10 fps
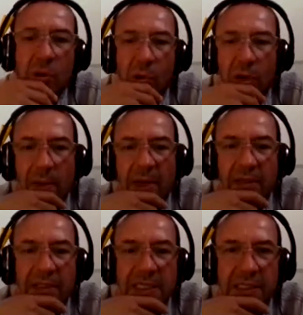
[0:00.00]
What
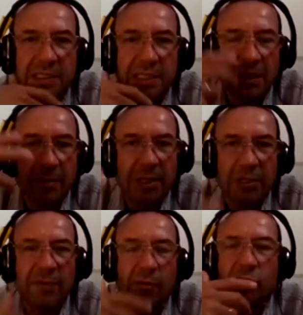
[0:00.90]
about the
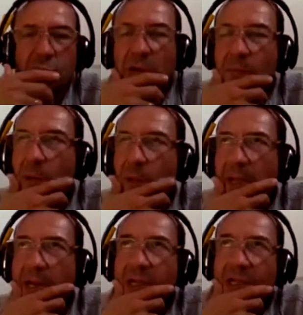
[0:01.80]
understandability of a conceptual
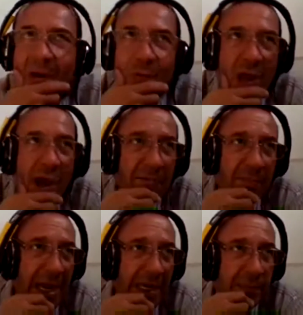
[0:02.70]
model? We have
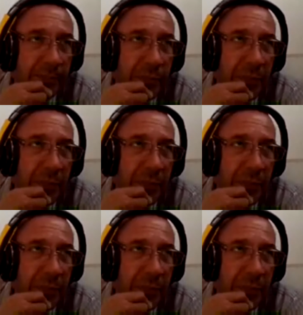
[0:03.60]
made